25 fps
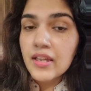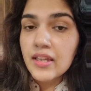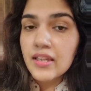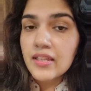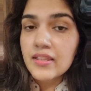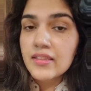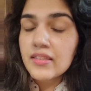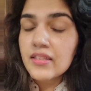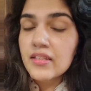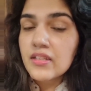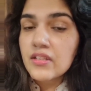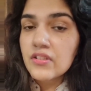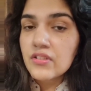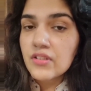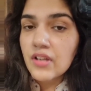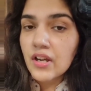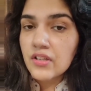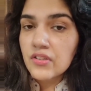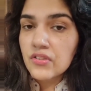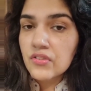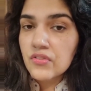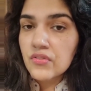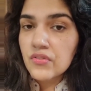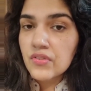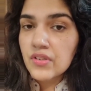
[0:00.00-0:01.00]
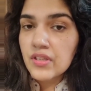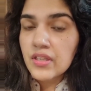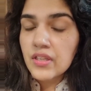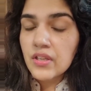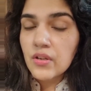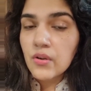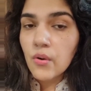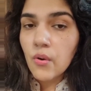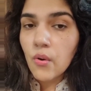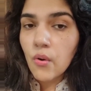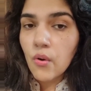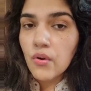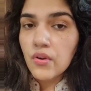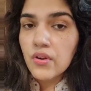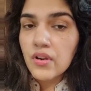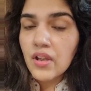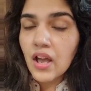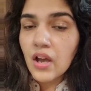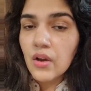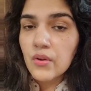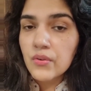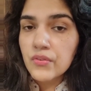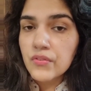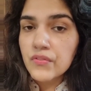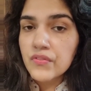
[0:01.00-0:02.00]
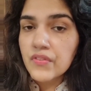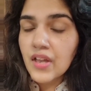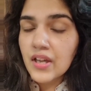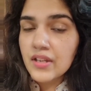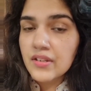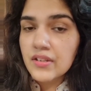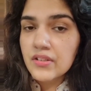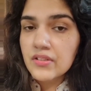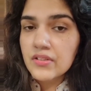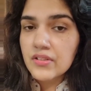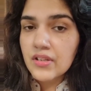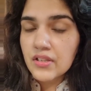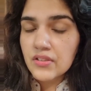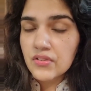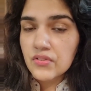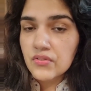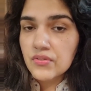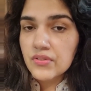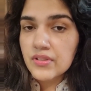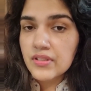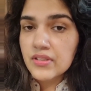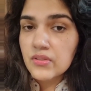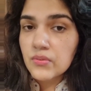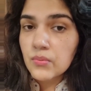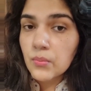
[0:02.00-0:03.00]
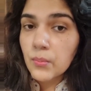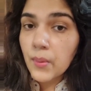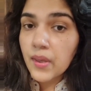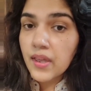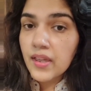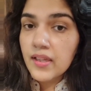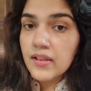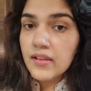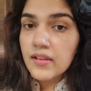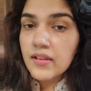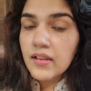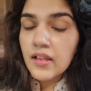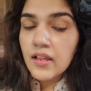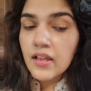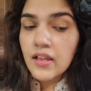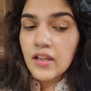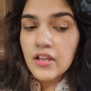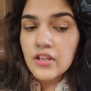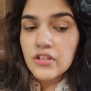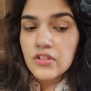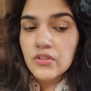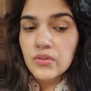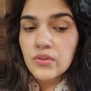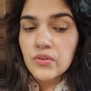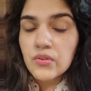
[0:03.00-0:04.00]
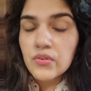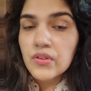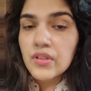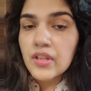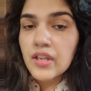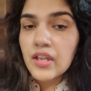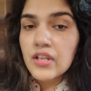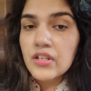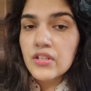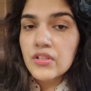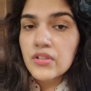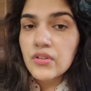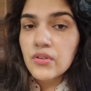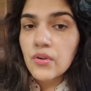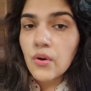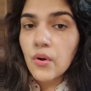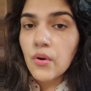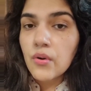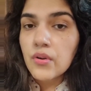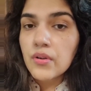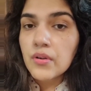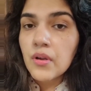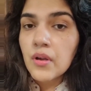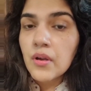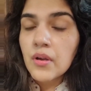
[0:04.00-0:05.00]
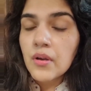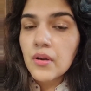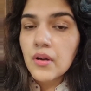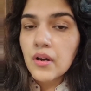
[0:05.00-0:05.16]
in the industry or out of that industry as well, to create your